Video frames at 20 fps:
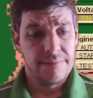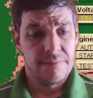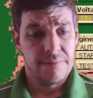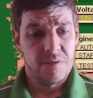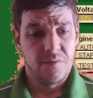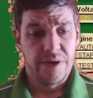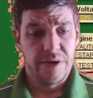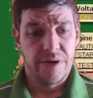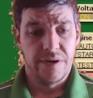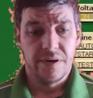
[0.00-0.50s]

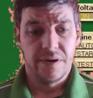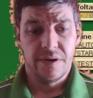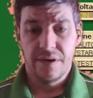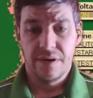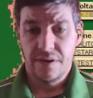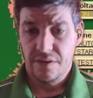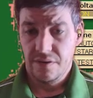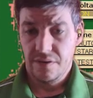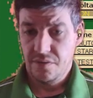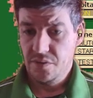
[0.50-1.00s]
where
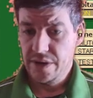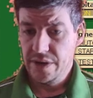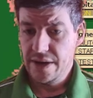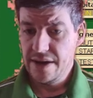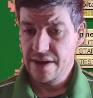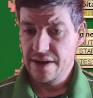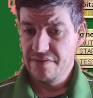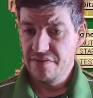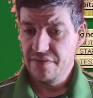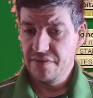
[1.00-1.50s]
we
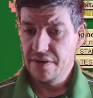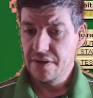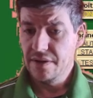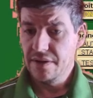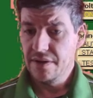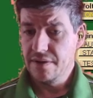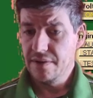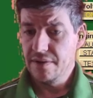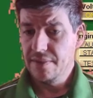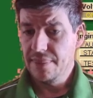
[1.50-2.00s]
have
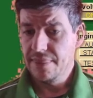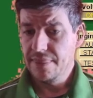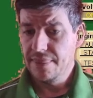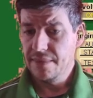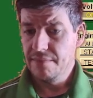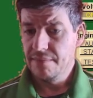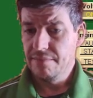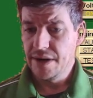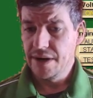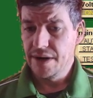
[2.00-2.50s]

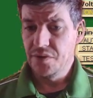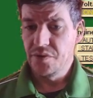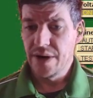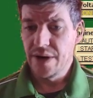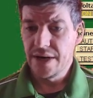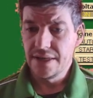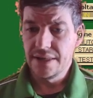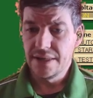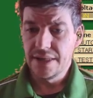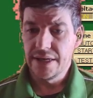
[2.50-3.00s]
my
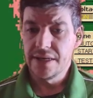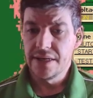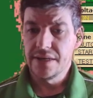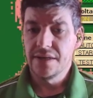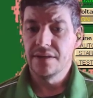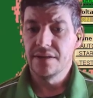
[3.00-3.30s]
ready light